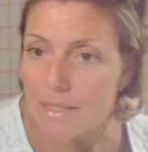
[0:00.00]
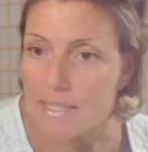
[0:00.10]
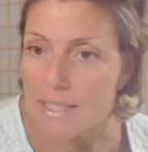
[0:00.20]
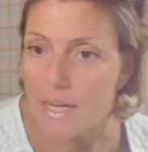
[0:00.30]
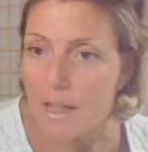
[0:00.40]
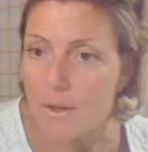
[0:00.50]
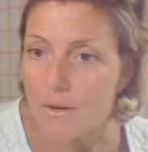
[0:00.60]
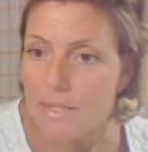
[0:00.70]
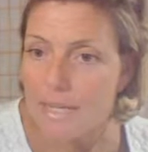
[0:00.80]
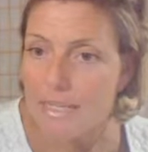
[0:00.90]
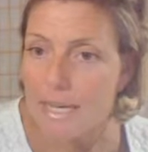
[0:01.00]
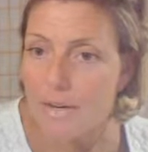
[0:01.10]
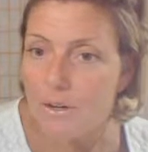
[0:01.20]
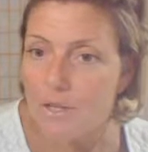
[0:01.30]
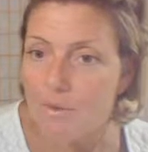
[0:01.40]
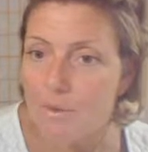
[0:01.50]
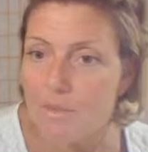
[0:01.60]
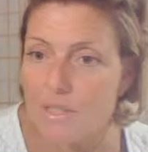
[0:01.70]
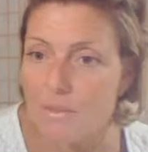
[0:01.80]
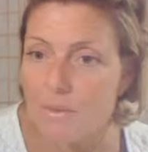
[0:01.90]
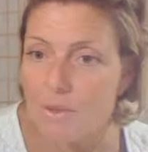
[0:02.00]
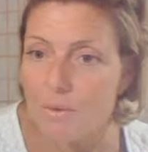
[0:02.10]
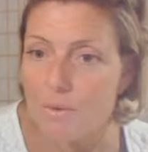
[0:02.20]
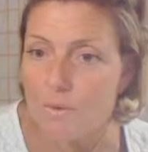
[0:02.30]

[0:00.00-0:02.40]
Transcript: I see colors and I see energy move in different